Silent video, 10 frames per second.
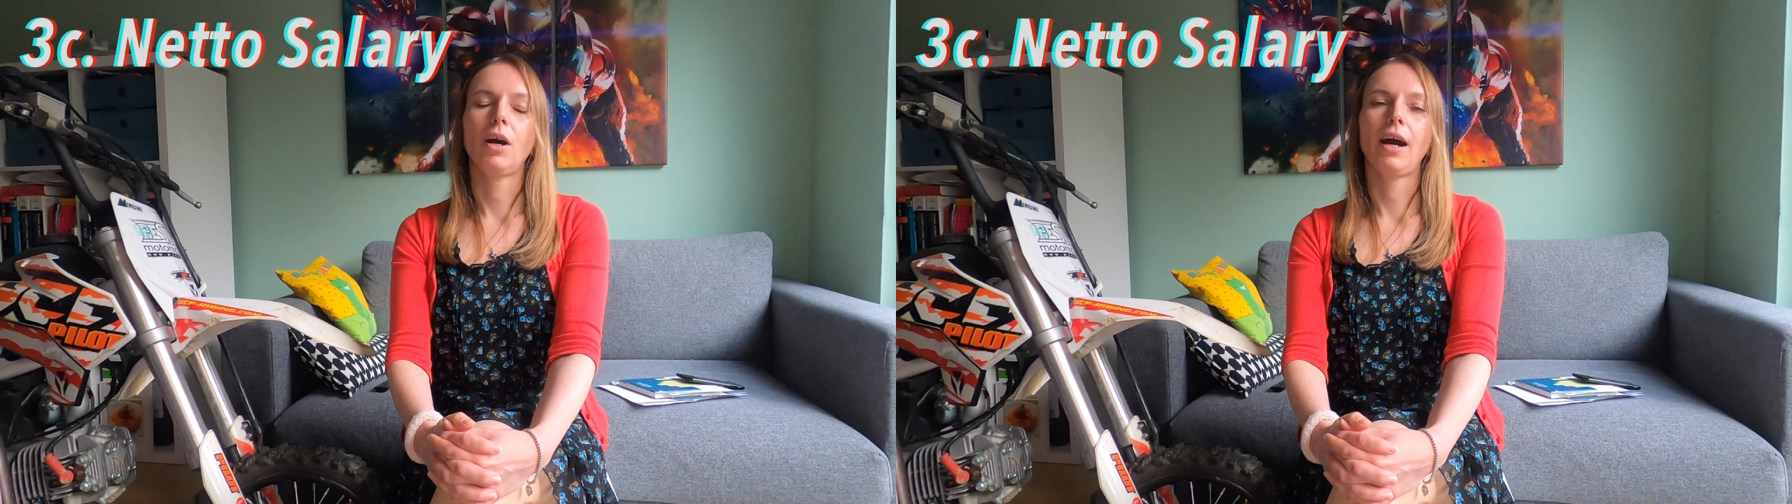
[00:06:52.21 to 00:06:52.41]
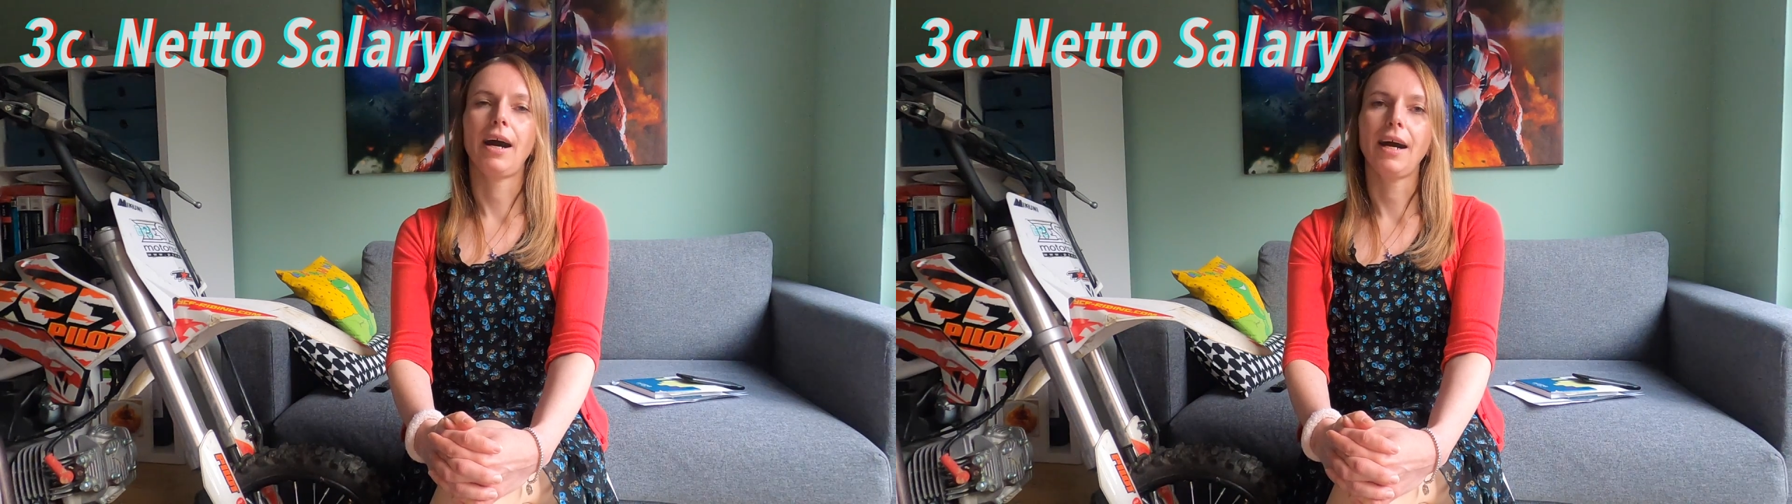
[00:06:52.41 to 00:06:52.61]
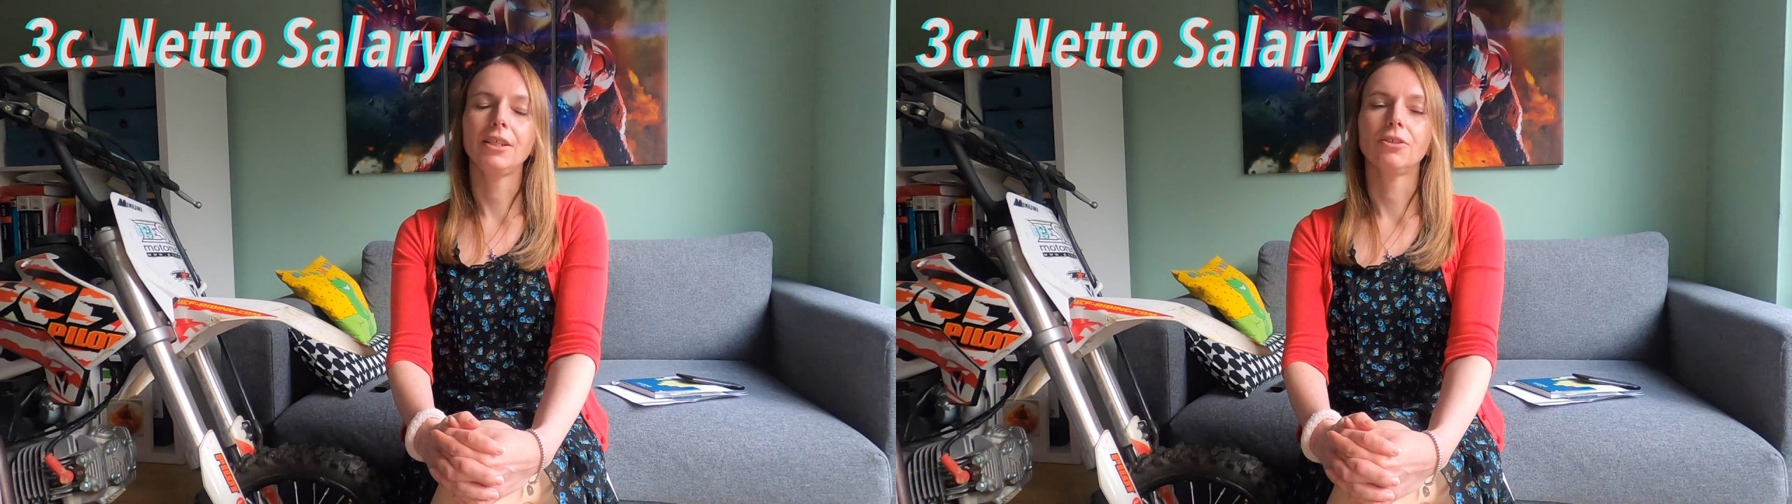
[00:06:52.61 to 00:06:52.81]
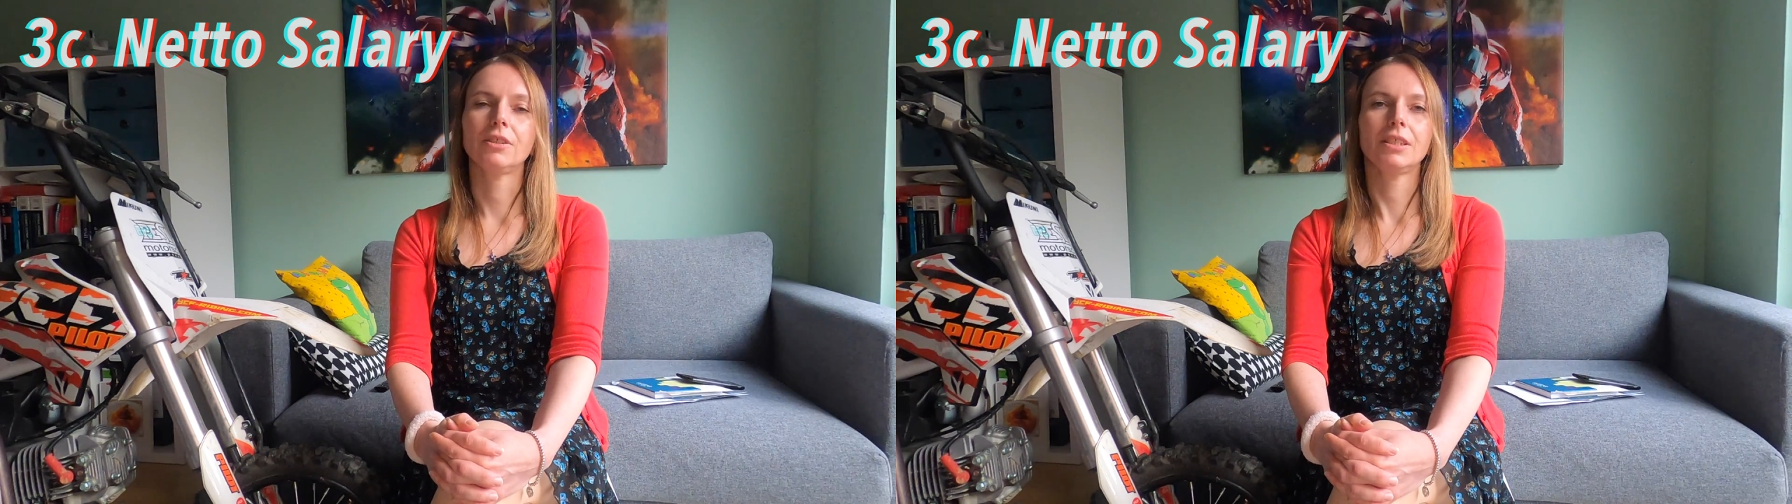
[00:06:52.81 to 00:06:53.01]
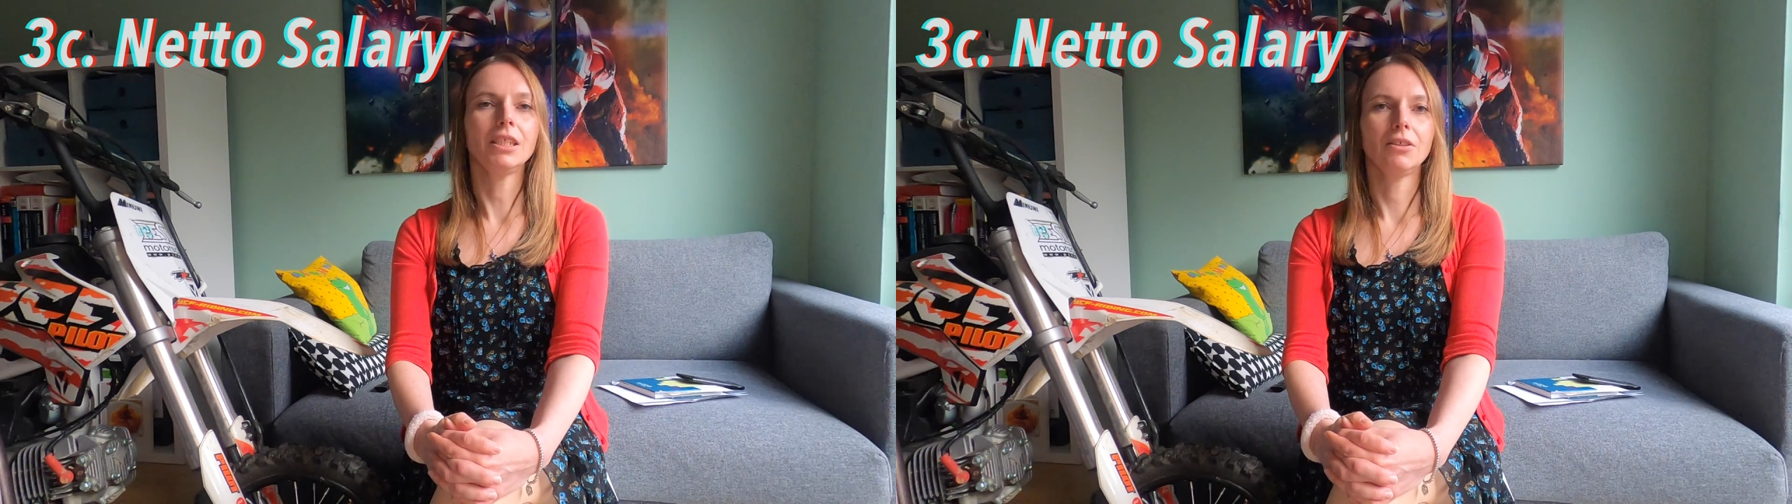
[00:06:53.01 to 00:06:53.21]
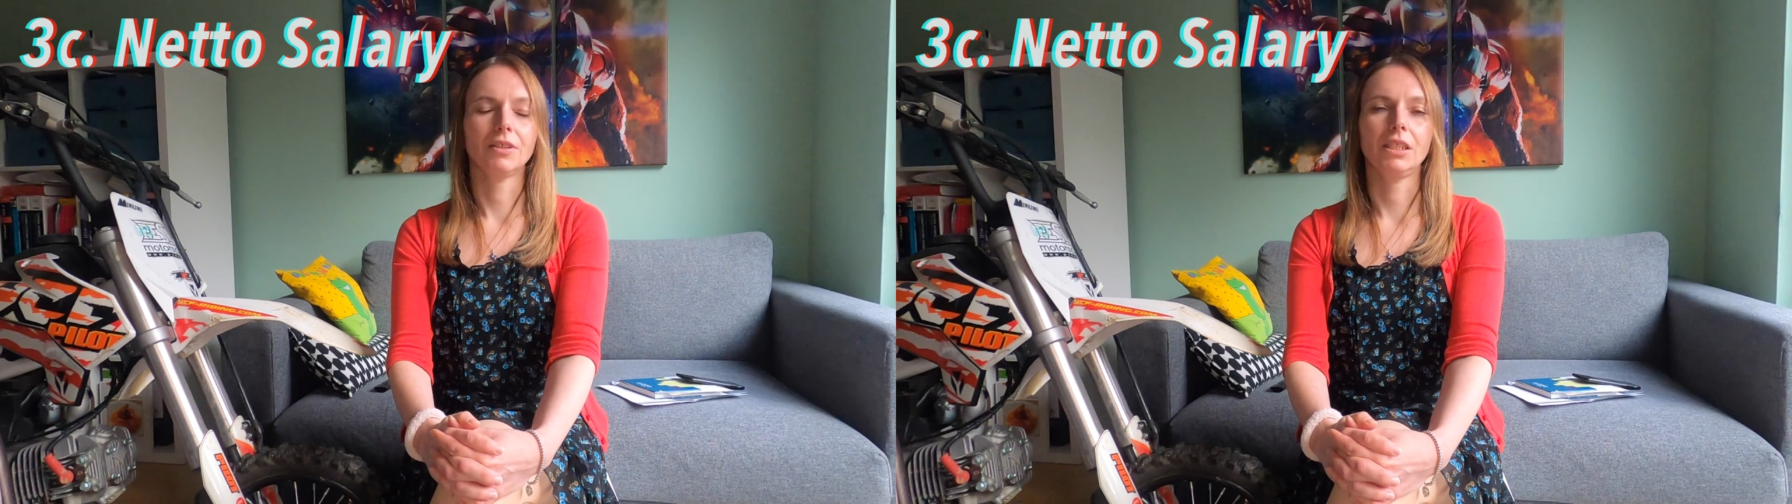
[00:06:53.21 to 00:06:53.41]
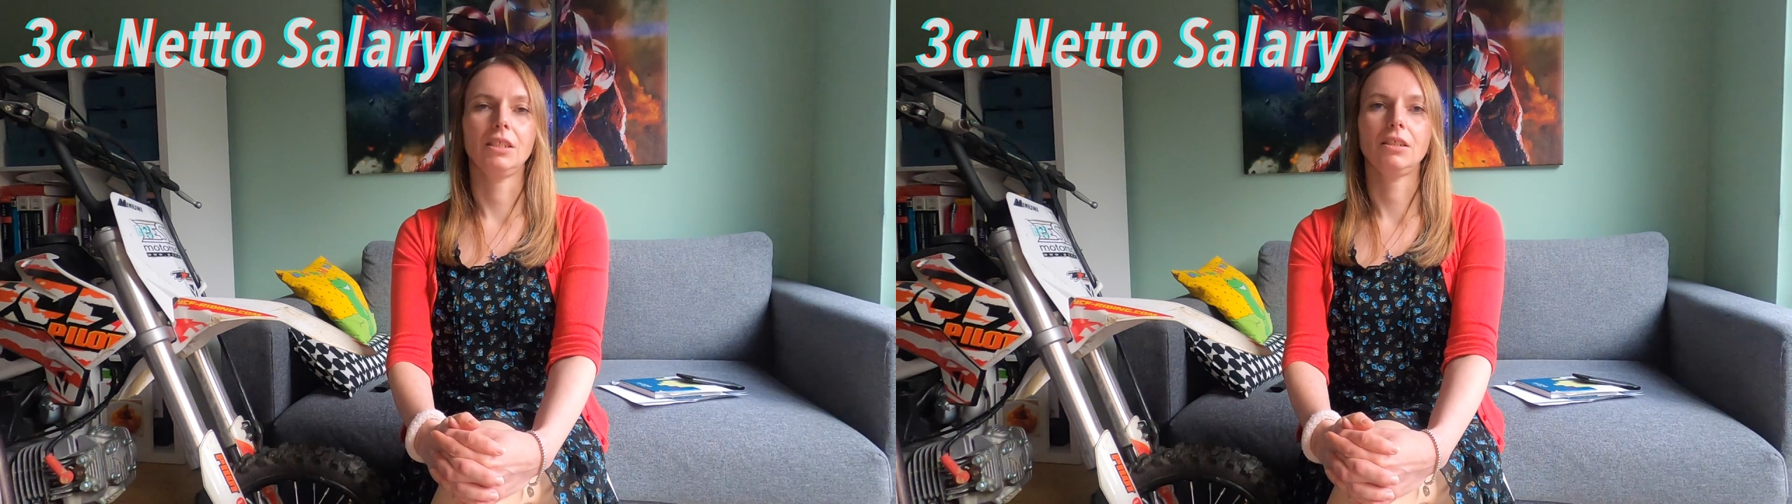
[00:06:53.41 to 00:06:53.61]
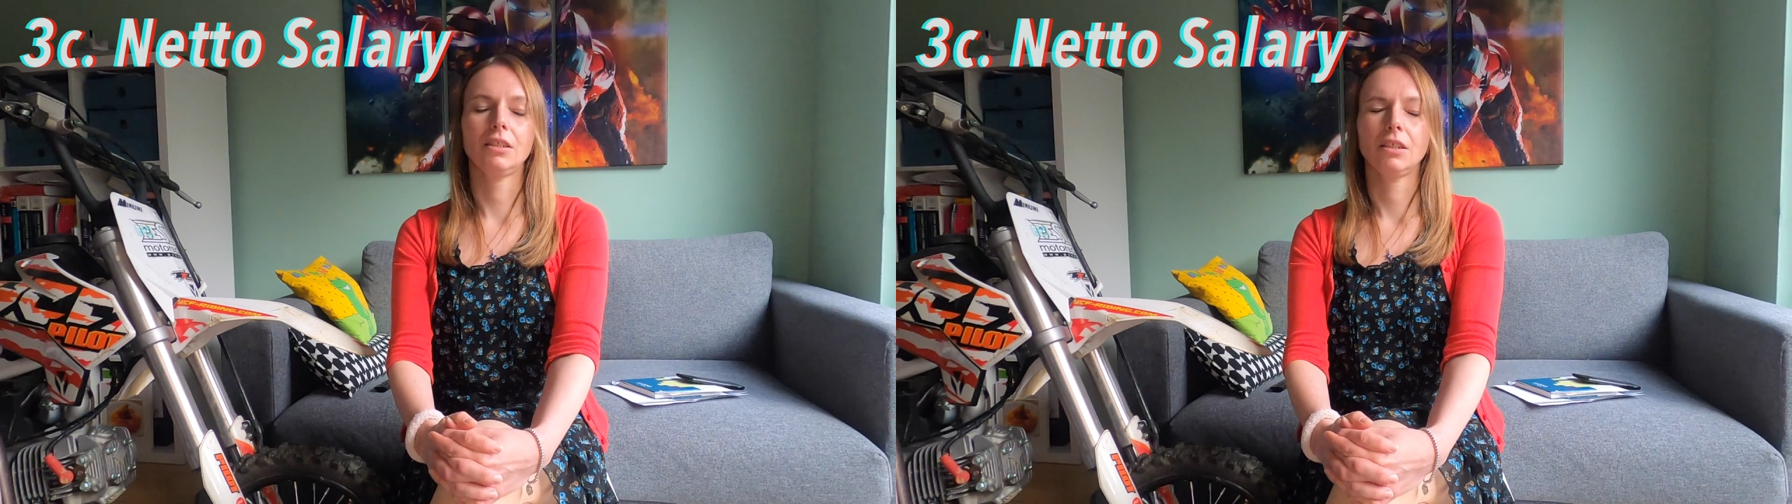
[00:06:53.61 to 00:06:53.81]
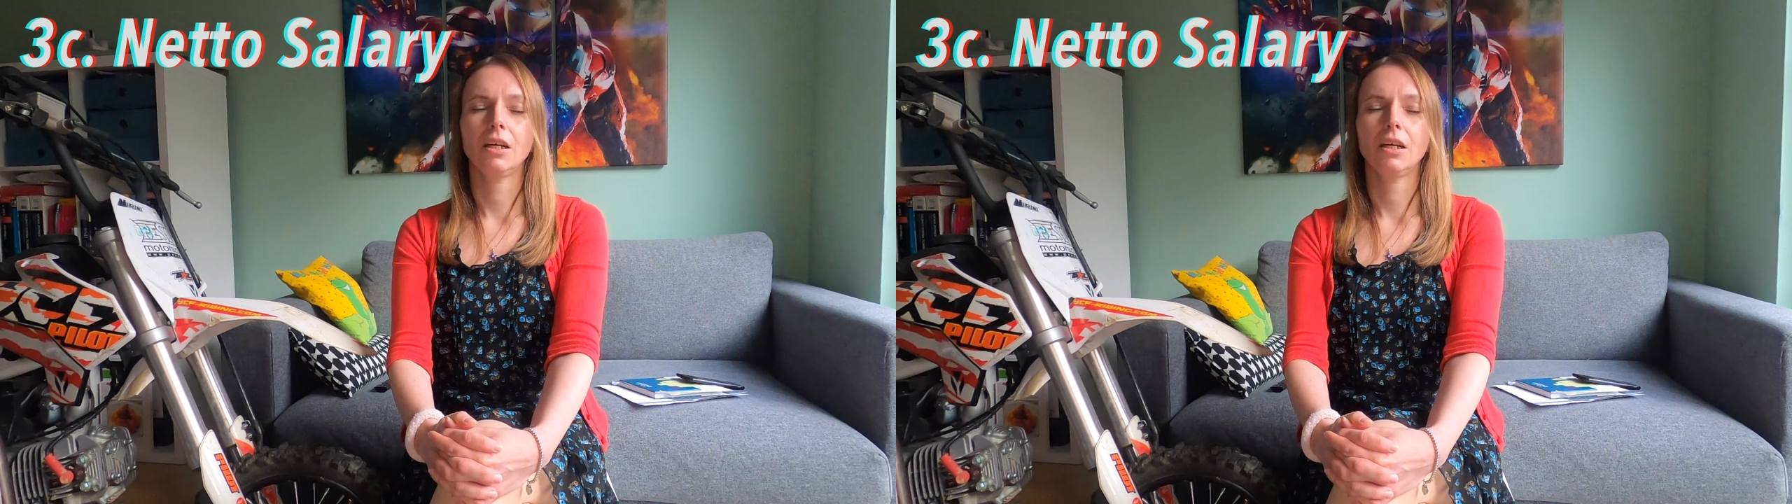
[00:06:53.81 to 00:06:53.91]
high your salary is,